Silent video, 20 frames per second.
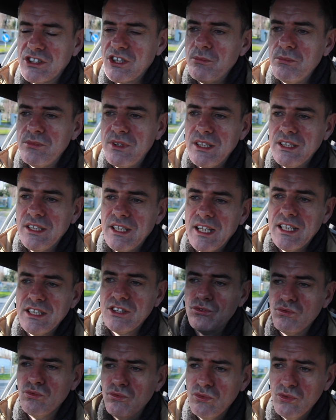something
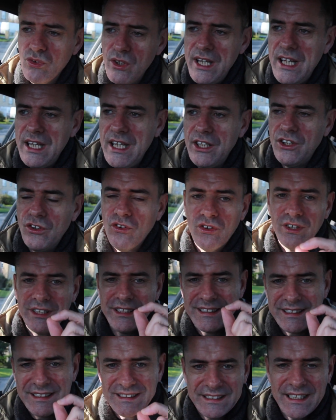that is really
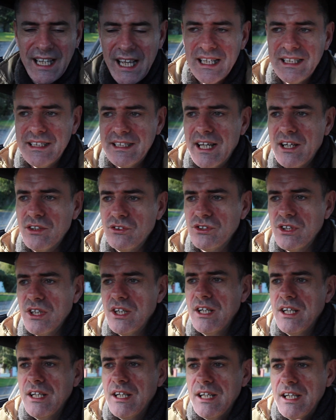going to stand out